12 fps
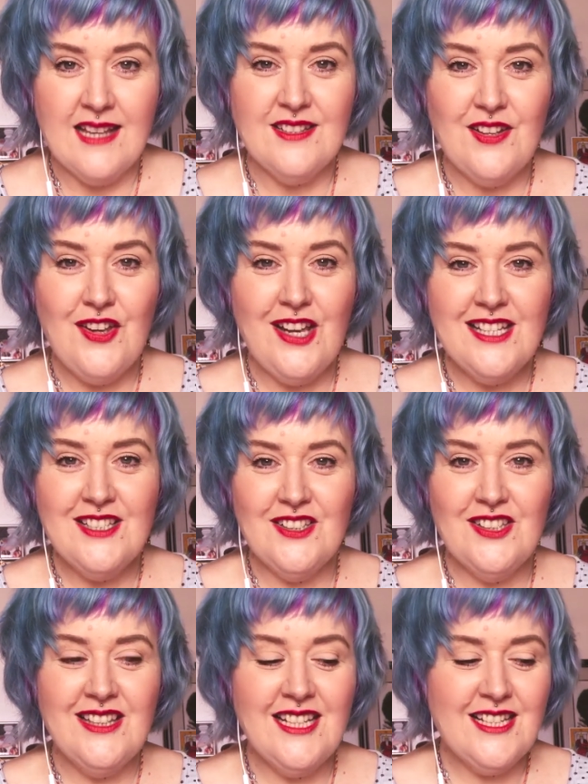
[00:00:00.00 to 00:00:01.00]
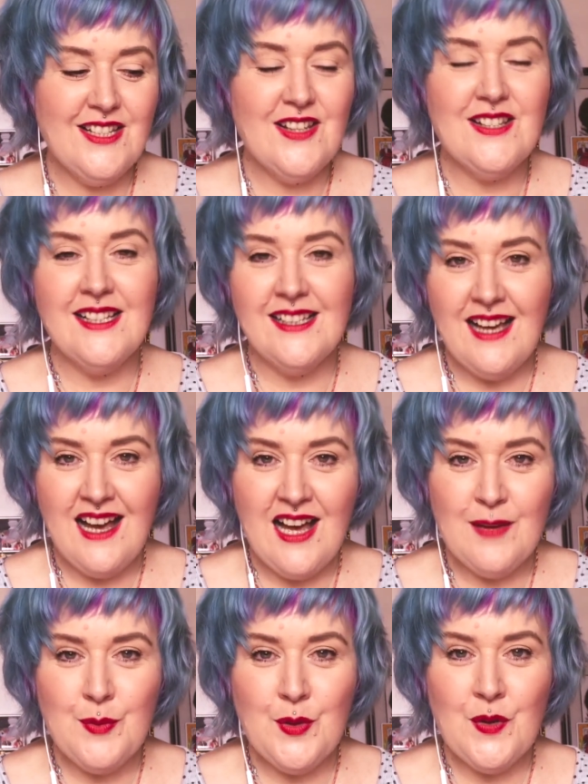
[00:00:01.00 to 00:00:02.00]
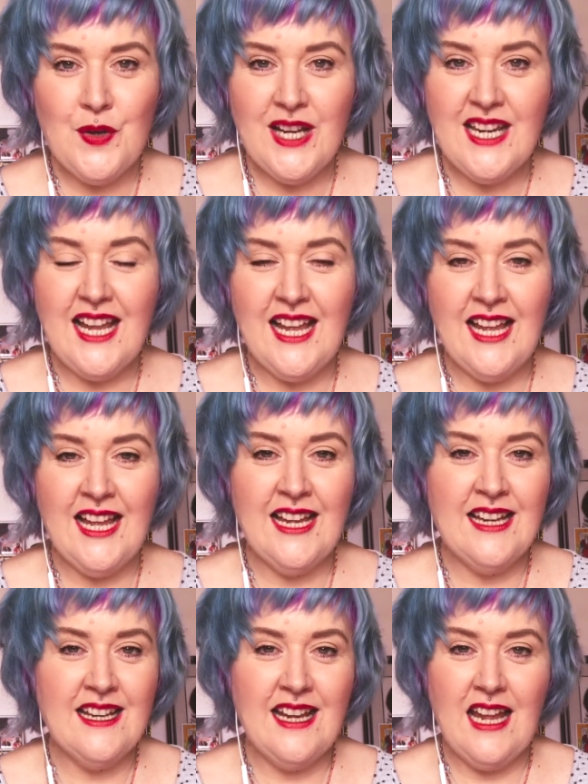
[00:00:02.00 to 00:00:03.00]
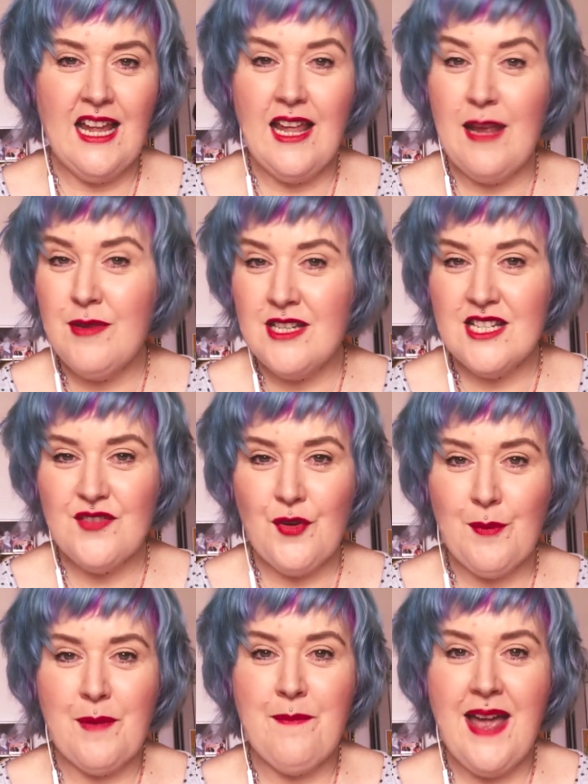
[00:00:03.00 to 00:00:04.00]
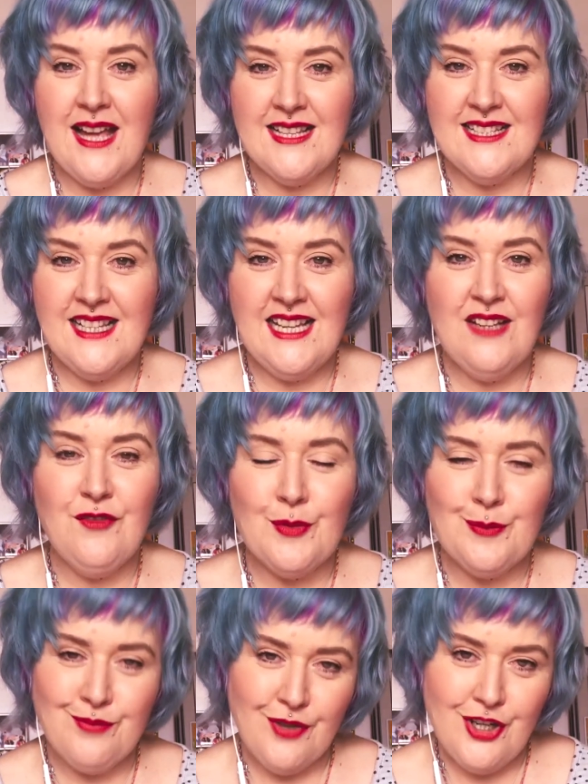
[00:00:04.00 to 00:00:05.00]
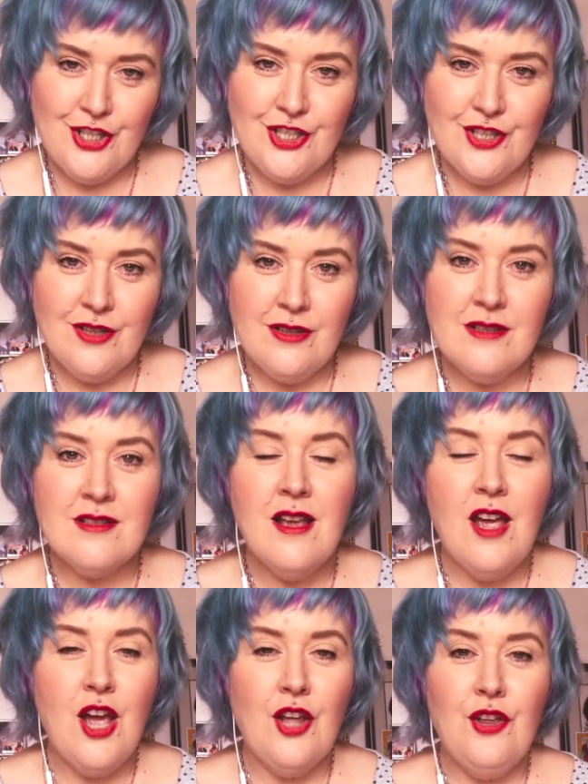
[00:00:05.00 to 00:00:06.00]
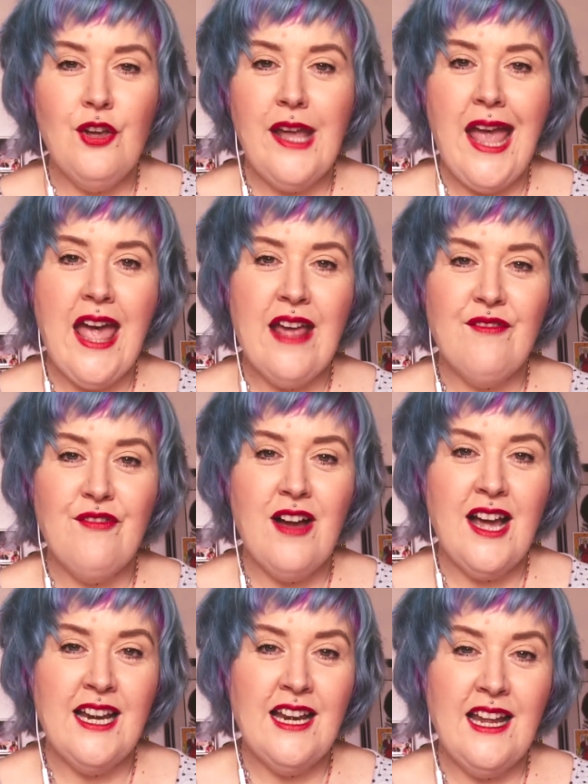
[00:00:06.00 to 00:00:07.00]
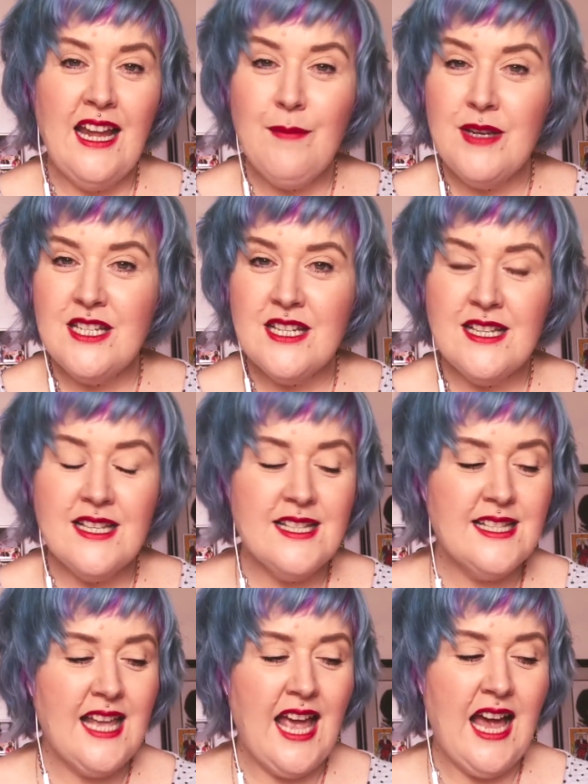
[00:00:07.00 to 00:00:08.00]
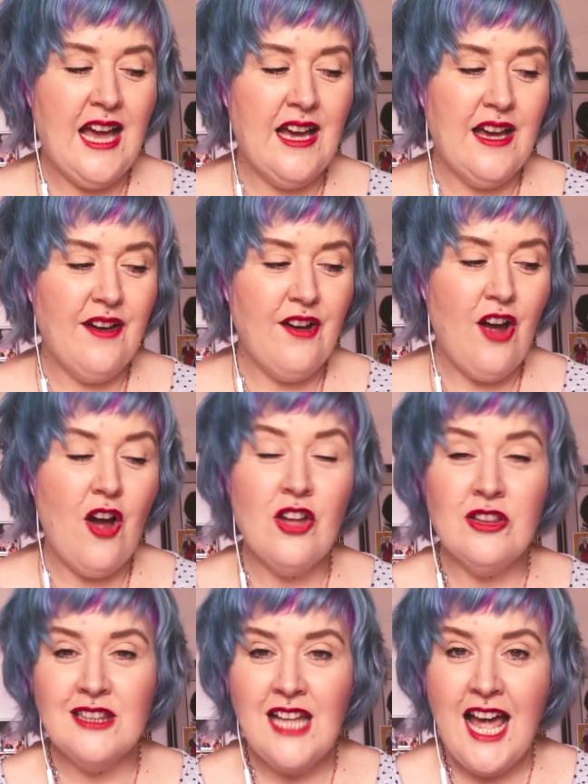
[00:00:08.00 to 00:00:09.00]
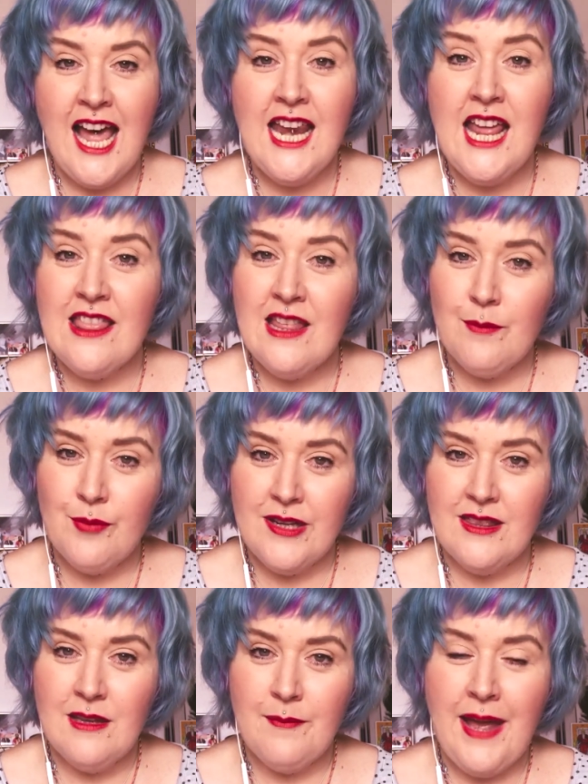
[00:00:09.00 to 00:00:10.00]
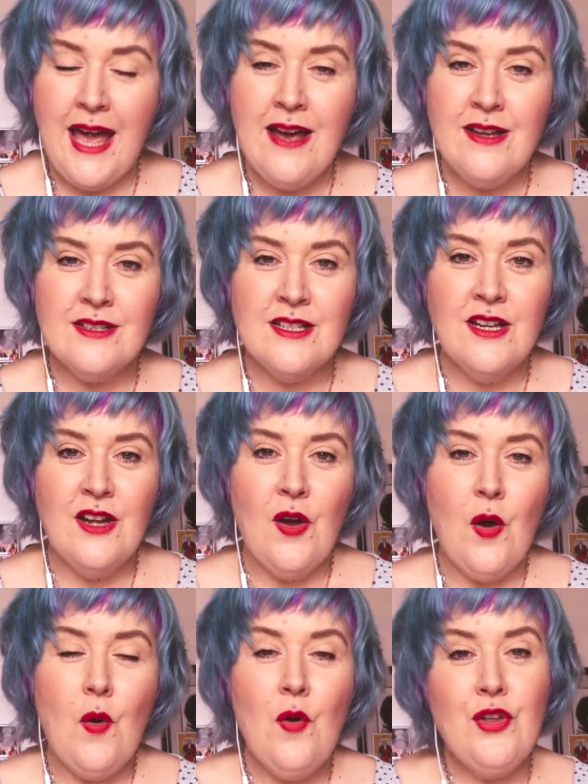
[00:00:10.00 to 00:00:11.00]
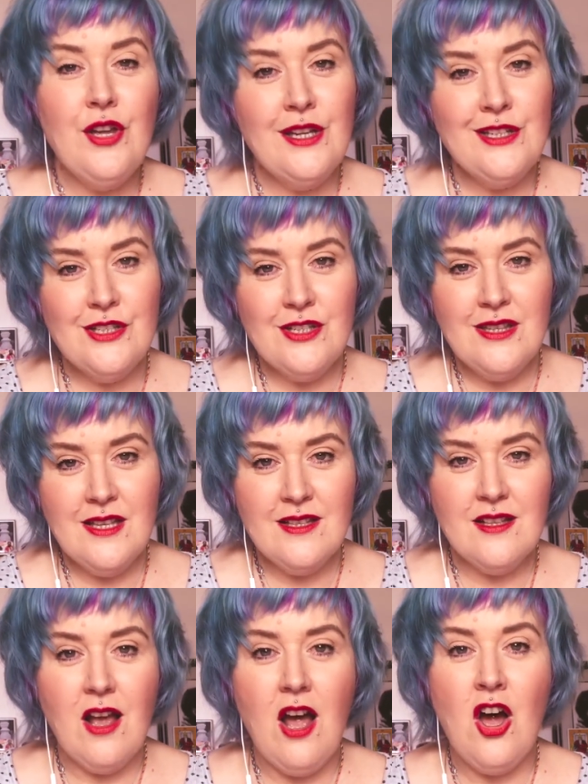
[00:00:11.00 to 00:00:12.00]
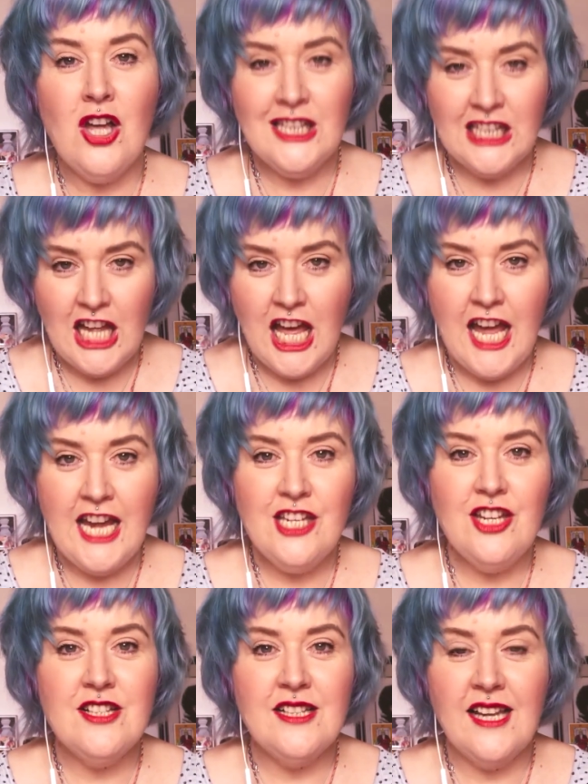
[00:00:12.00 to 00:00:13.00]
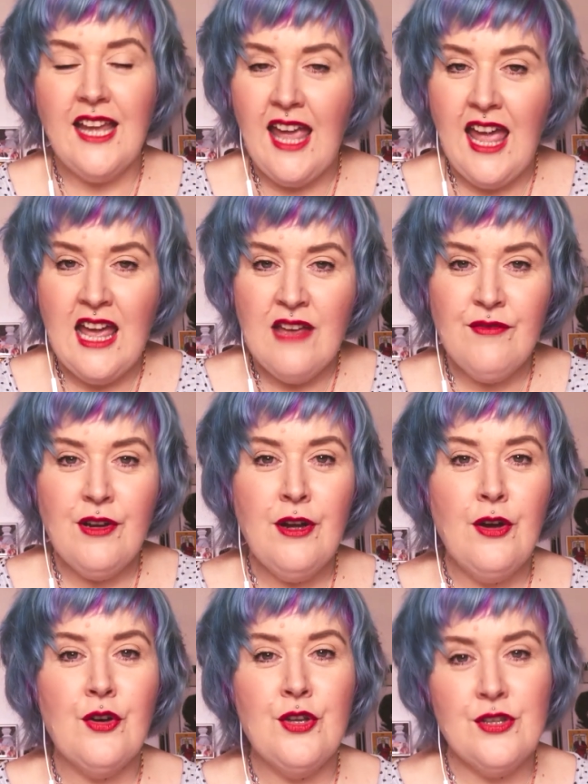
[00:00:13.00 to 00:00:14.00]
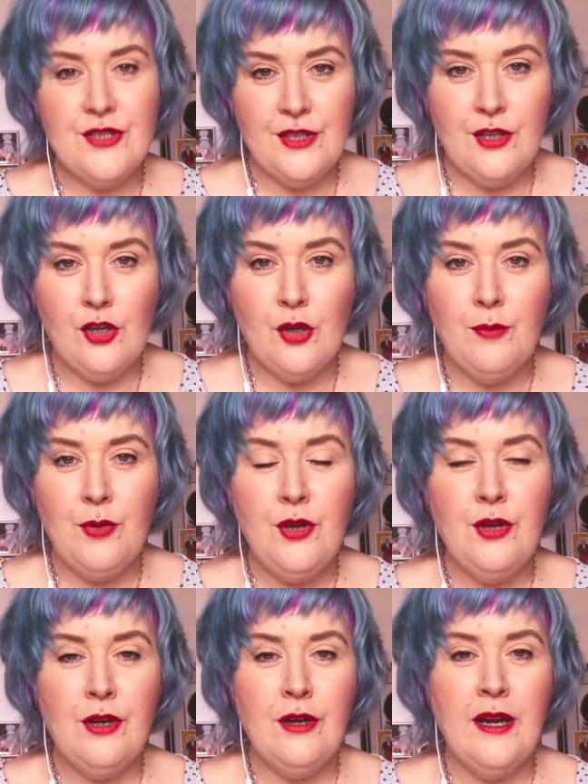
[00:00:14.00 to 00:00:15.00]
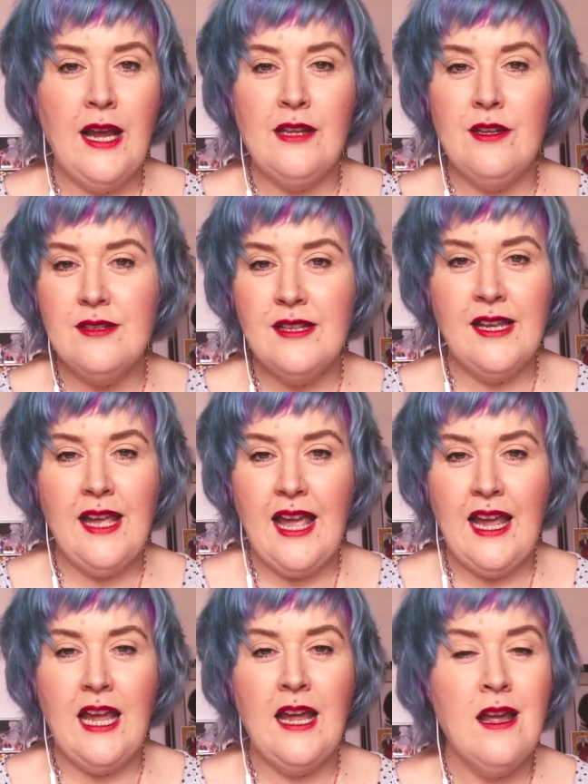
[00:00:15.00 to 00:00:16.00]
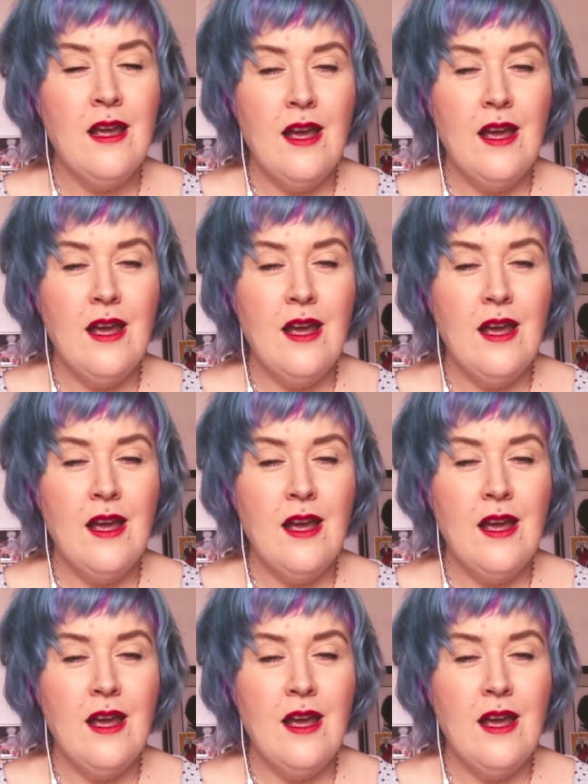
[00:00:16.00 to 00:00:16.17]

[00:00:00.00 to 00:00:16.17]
So you can do this using cardboard and images from a magazine, from brochures. You can find images online and then print them out. Or you can do this online using Canva or using your computer and using a